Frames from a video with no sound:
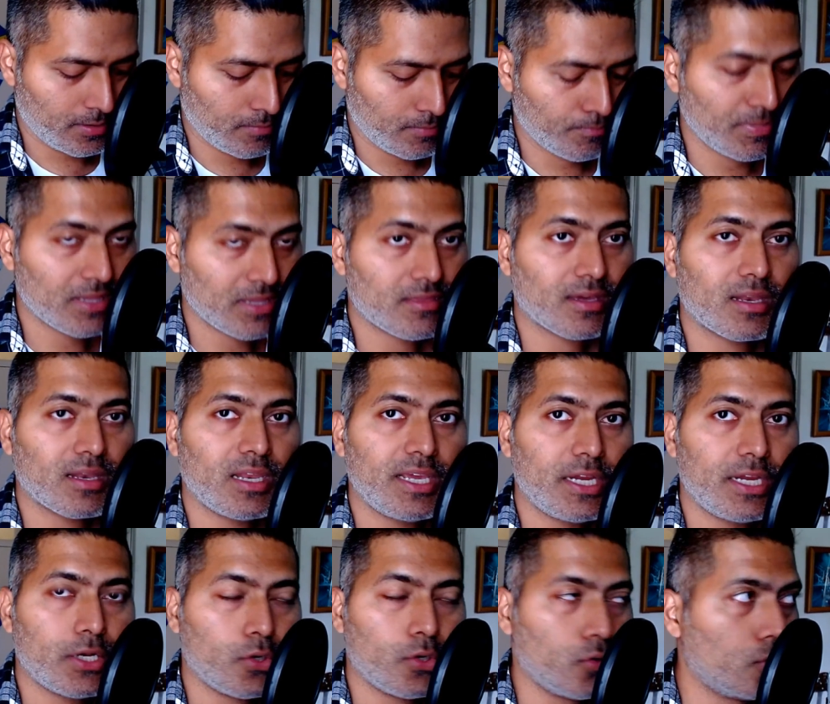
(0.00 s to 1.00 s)
basically
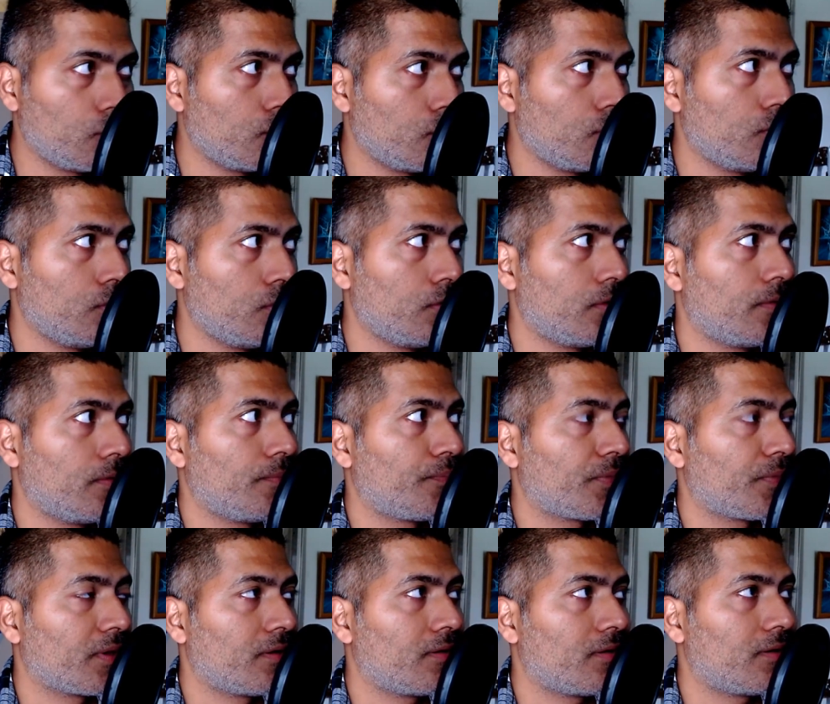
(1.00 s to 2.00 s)
do
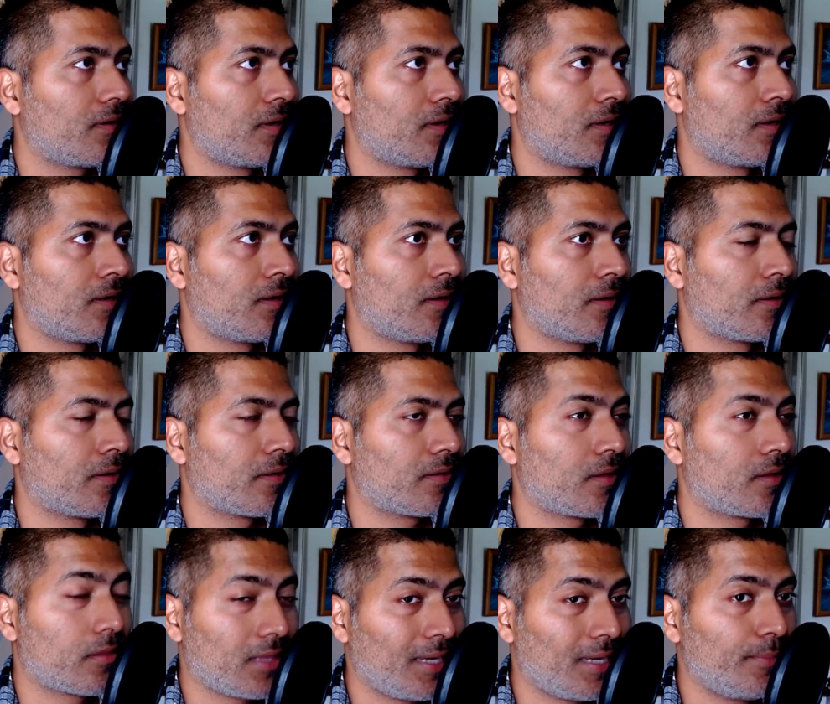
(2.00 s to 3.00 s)
uh, the
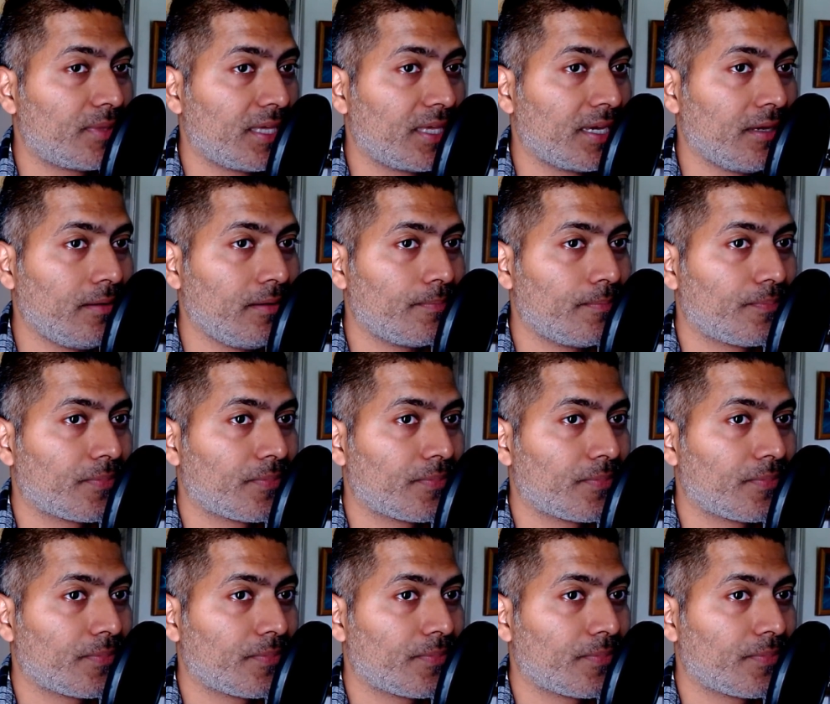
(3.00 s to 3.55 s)
same thing.